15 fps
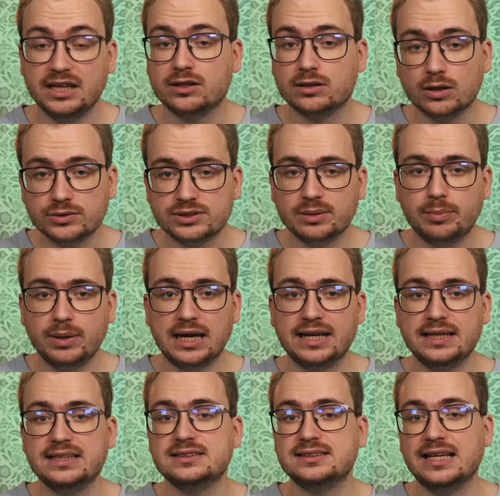A close-up
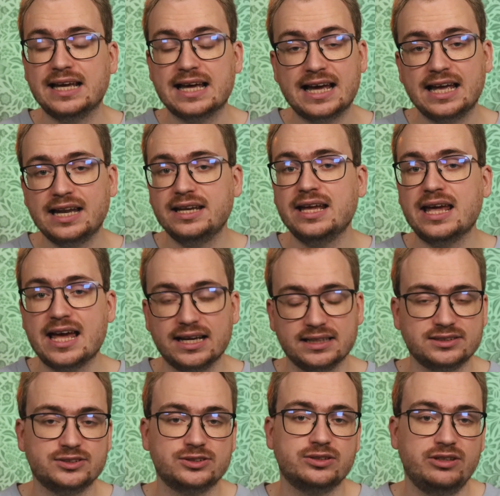pad is a handy
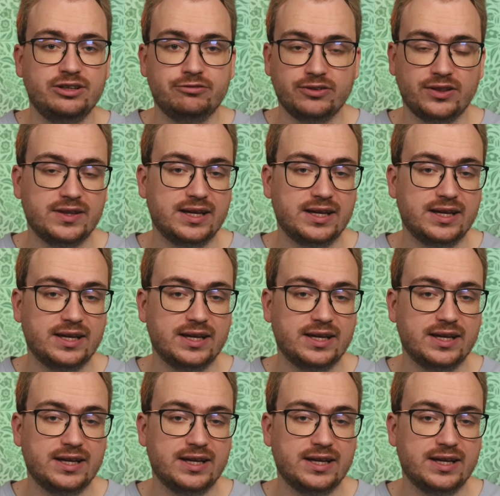accessory for